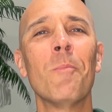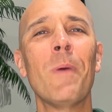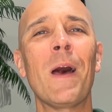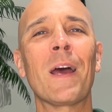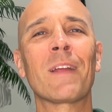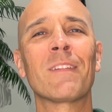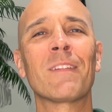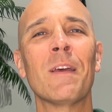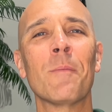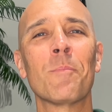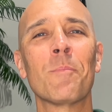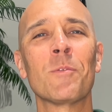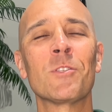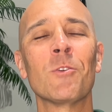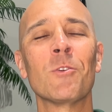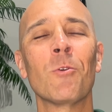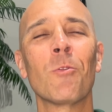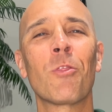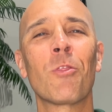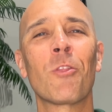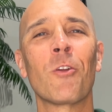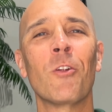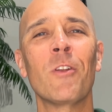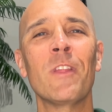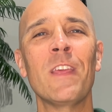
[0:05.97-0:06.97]
back to
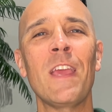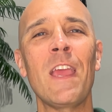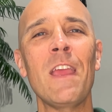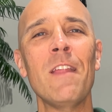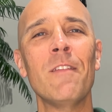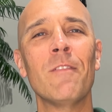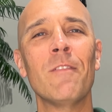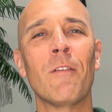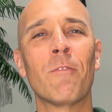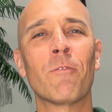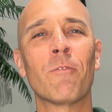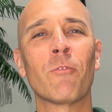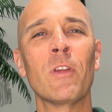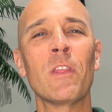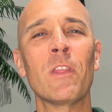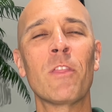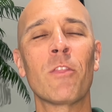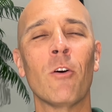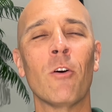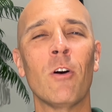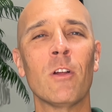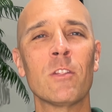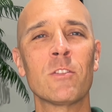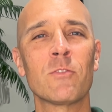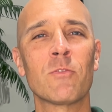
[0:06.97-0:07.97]
episode 38 of Free
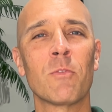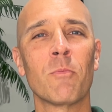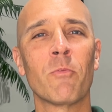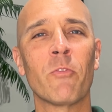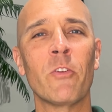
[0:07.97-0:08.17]
Thoughts from